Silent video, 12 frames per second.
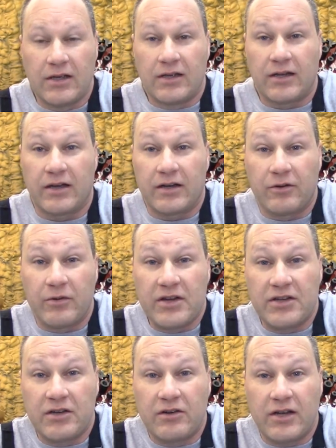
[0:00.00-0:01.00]
kind of
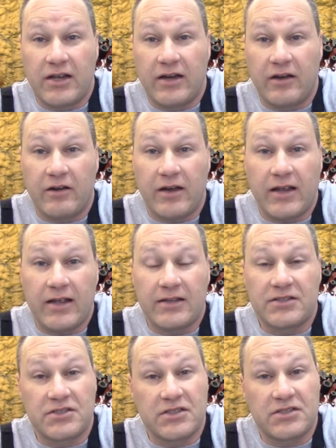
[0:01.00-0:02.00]
redo it here,
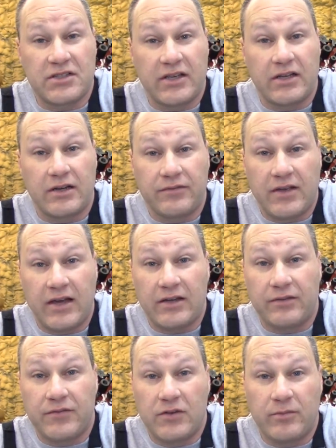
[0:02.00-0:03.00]
and since then I've gotten
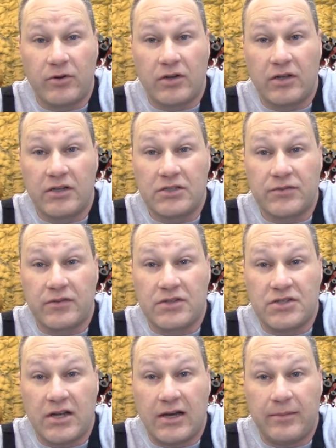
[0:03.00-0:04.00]
a few more goodies for the
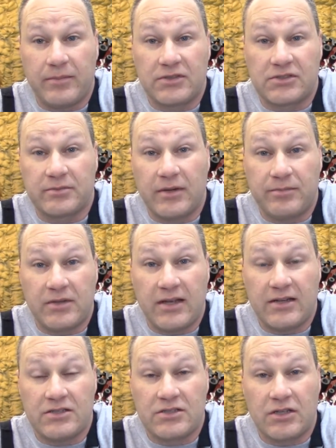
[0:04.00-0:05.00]
shop and some
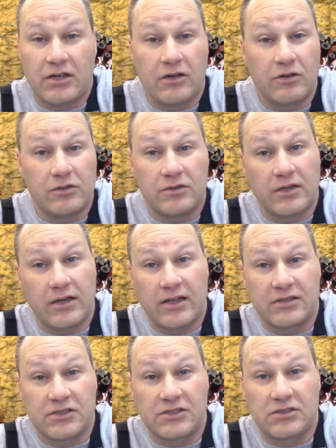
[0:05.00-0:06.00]
updates, so I
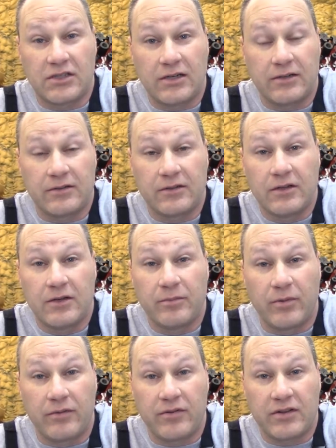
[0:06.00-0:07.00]
guess it's a
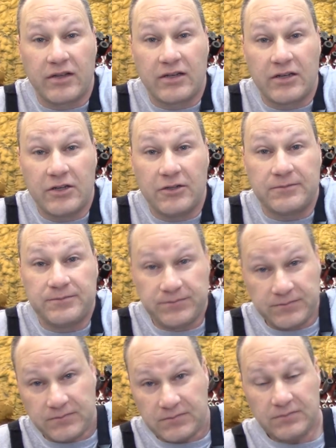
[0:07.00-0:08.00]
perfect thing to do.
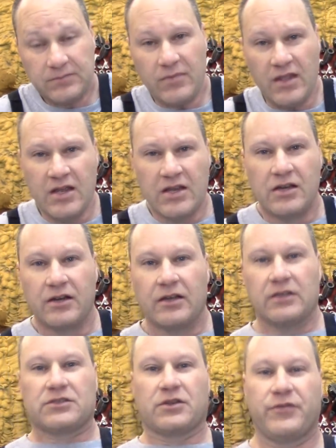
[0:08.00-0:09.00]

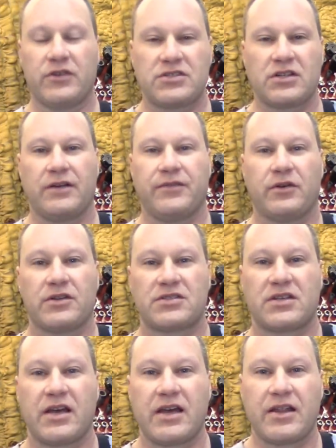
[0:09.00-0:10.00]
So first off, I want to
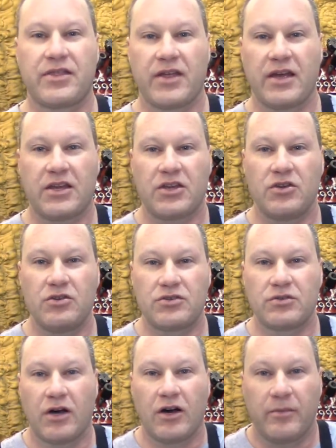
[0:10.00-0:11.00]
say thank you
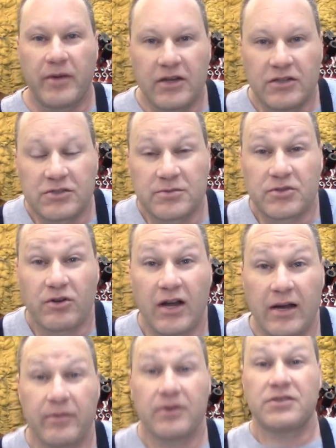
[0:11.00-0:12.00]
to all my new
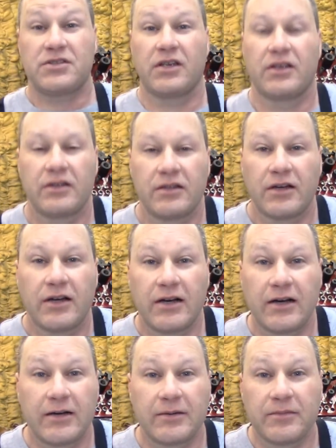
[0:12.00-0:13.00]
subscribers.
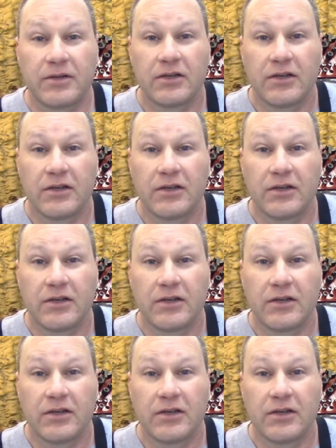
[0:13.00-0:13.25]
I